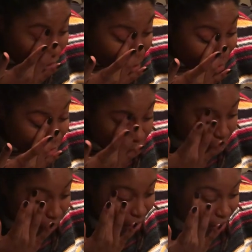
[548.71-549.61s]
I bet you can
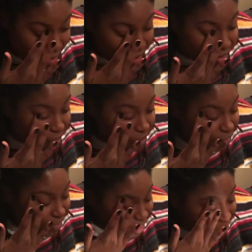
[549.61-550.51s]
put that on your whole
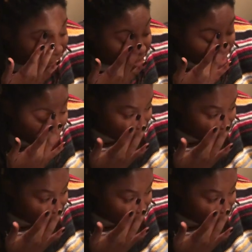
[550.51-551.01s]
face, couldn't you?